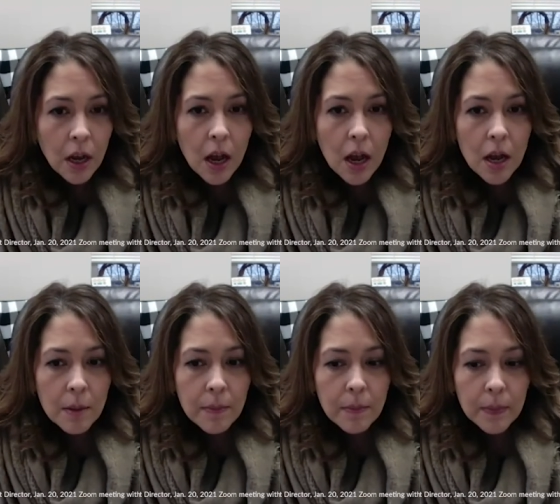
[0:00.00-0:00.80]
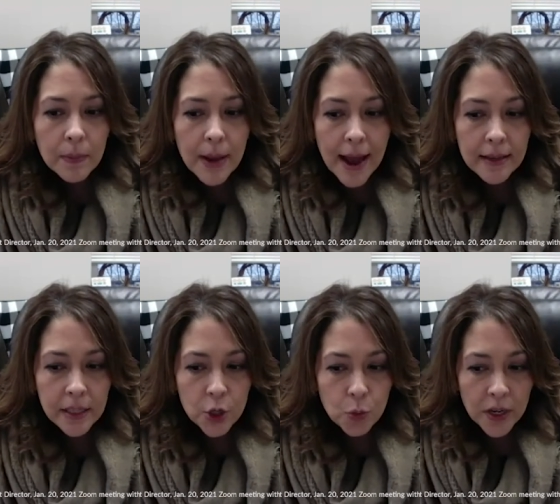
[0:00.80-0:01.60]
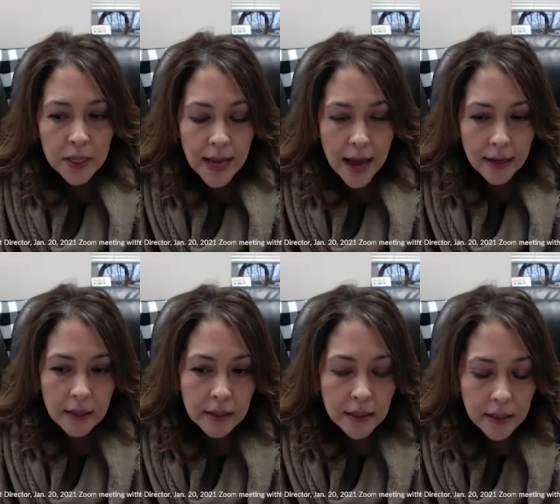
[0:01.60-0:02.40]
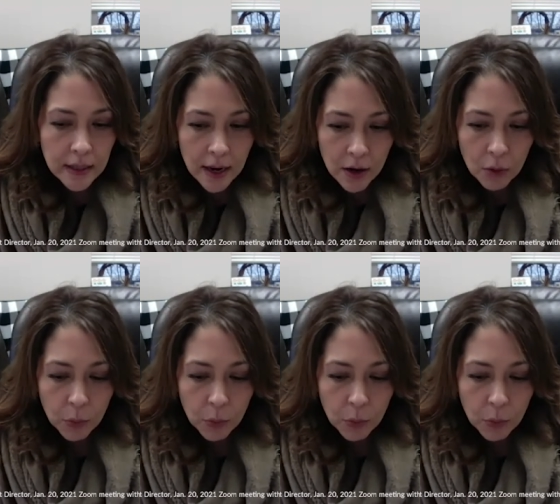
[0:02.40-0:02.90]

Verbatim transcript: Um, as each one is added, again, I,